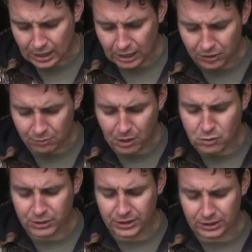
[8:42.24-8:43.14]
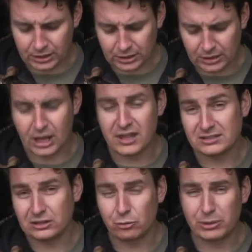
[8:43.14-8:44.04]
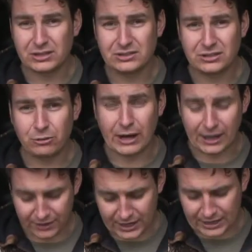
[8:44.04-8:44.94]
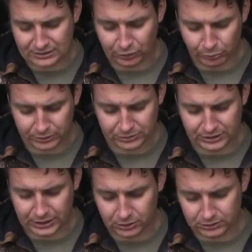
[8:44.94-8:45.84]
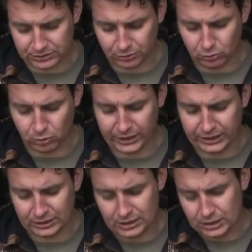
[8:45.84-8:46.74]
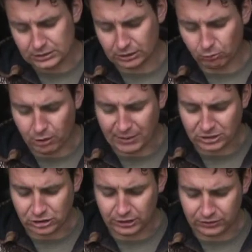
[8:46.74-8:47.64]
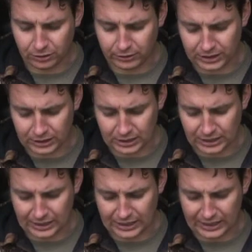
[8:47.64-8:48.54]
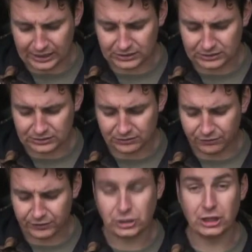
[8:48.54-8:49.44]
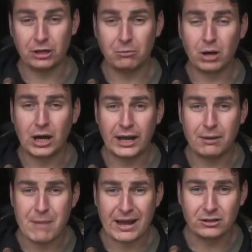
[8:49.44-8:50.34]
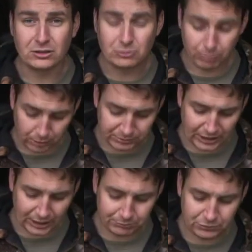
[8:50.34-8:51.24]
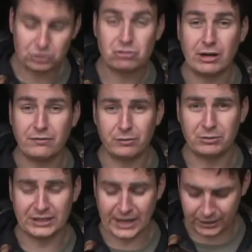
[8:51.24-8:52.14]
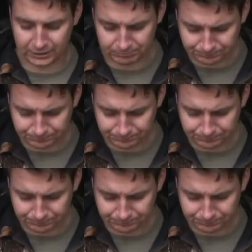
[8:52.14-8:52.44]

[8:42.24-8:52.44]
at the moment, uh, there's a little bit of silt out there, there's a little bit of silkweed. So what I'm actually doing is fishing my maggots popped up straight from the deck.